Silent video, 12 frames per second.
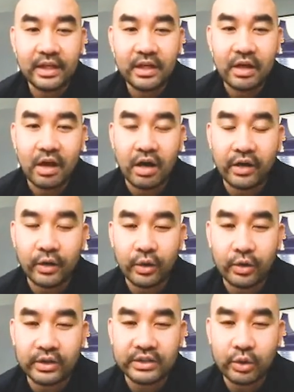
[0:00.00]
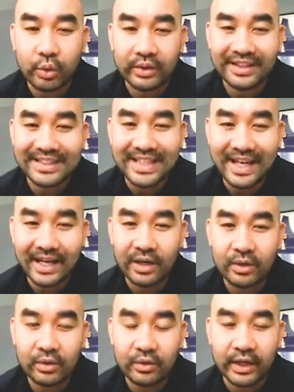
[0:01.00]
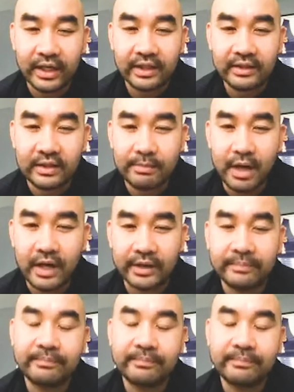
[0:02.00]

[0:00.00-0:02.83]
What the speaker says: Caudal is toward the tail, right? The bottom.